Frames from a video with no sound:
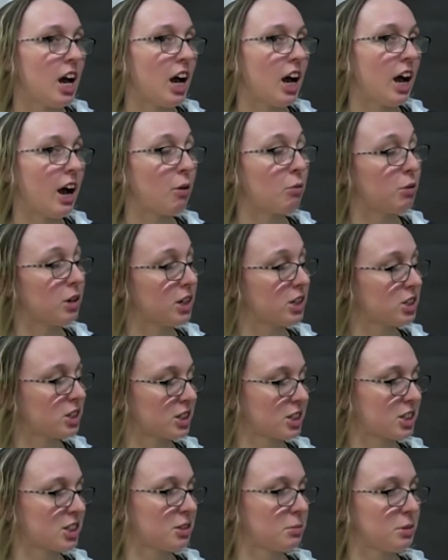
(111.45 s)
I would have
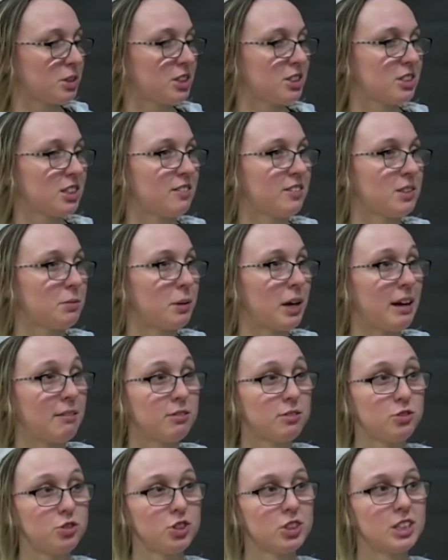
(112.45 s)
took the community service, but I
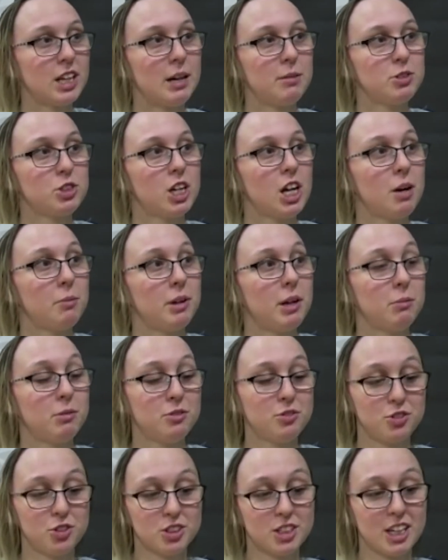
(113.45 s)
have a full time job and I'm
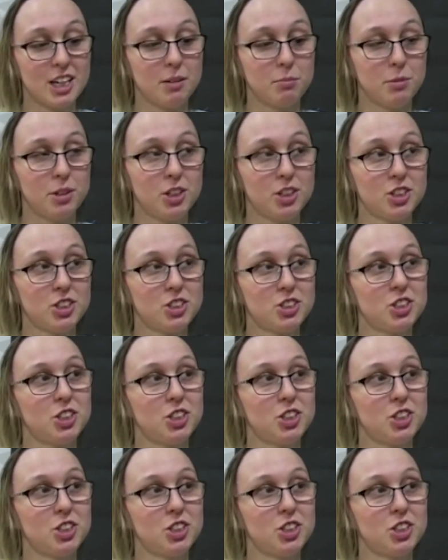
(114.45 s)
a full time mother,